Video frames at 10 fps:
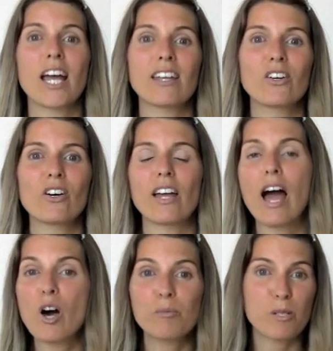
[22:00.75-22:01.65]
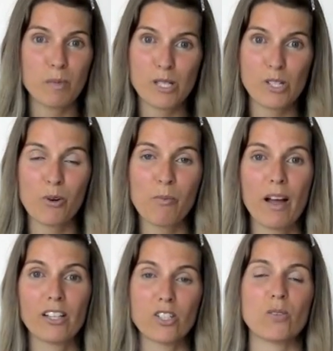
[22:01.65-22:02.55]
channel. It helps me so
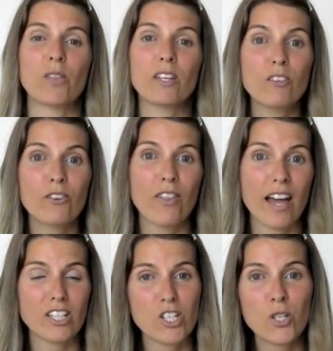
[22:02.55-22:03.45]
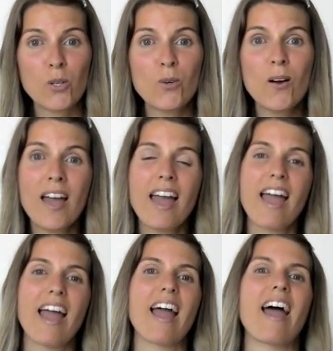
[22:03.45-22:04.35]
much. So thank you for that too.
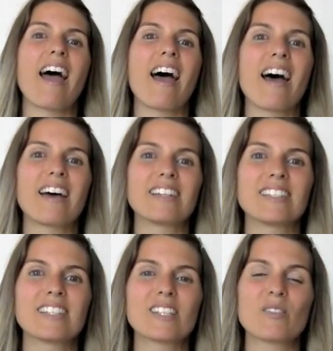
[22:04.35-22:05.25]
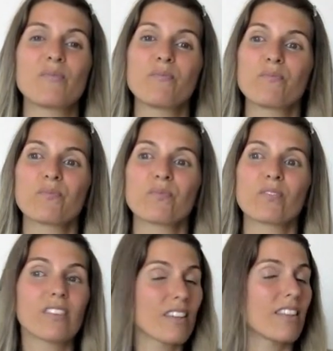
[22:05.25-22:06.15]
And
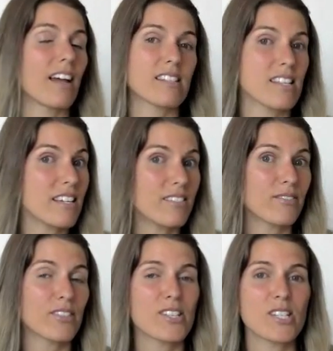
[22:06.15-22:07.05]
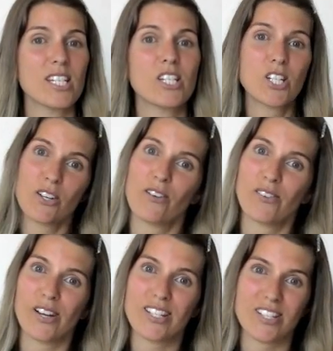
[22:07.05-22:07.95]
that's it for this edition of
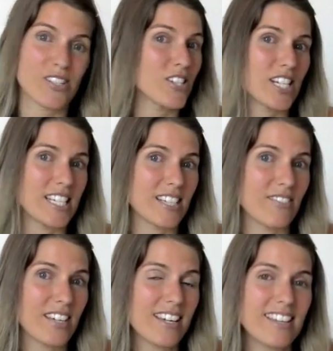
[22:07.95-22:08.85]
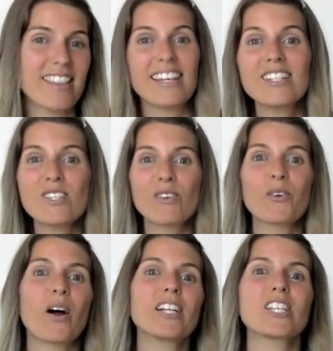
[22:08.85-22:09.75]
Raw Synergy TV. Thanks for
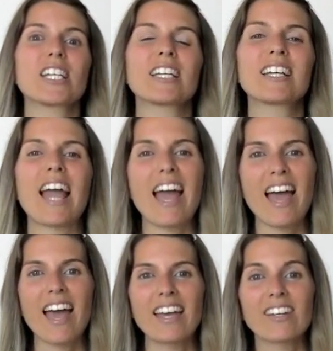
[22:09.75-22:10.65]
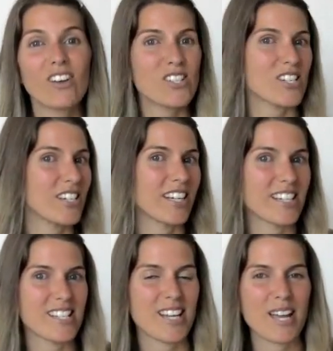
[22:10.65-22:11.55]
watching, and I'll see you
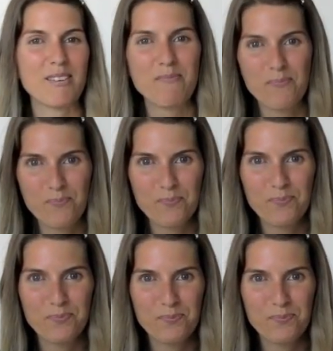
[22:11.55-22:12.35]
next time.